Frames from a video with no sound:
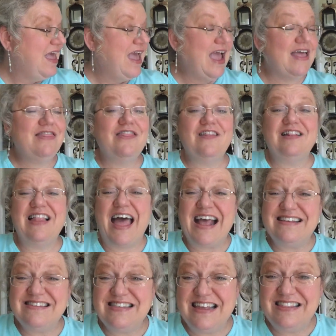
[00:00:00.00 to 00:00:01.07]
And then the
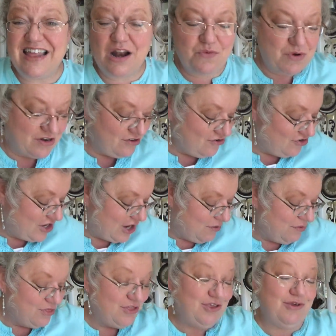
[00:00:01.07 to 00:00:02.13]
last thing that I want to share
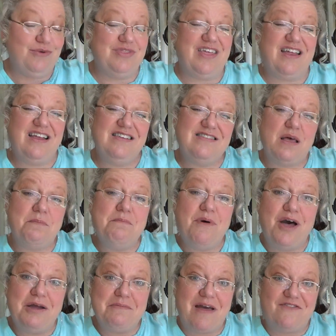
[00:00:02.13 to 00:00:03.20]
with you that is
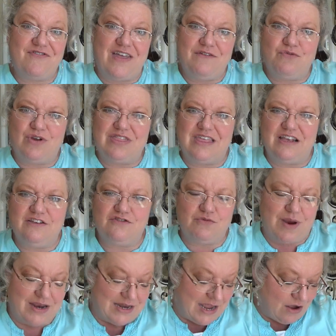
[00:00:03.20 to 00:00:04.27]
among my favorite things
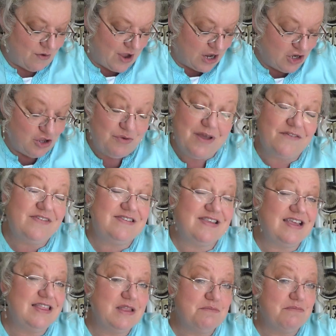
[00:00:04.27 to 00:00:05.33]
right now, and you have
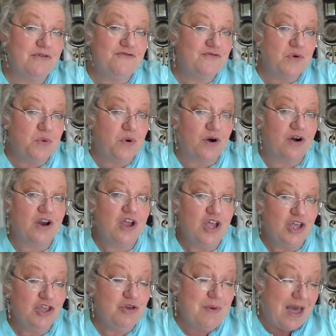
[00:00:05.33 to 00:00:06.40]
seen them before.
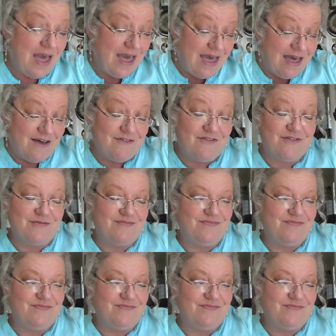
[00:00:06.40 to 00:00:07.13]
You have.